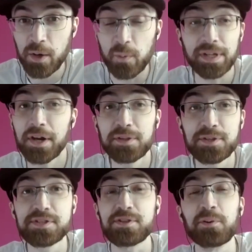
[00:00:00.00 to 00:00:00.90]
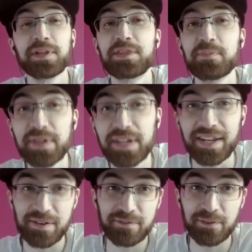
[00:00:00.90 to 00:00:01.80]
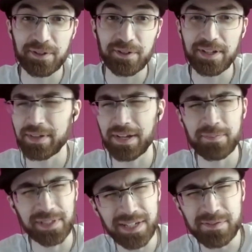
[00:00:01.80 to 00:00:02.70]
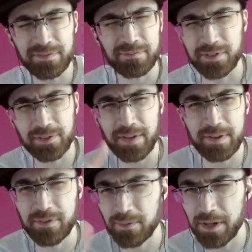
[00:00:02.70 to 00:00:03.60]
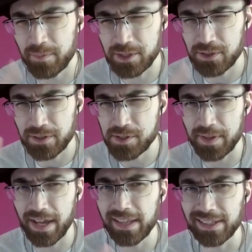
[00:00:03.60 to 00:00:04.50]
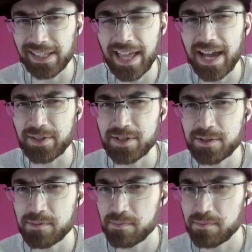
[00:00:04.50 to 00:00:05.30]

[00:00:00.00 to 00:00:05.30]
We know this is only the beginning for you. I mean, I believe, correct me if I'm wrong, but you're also at Head in the Clouds.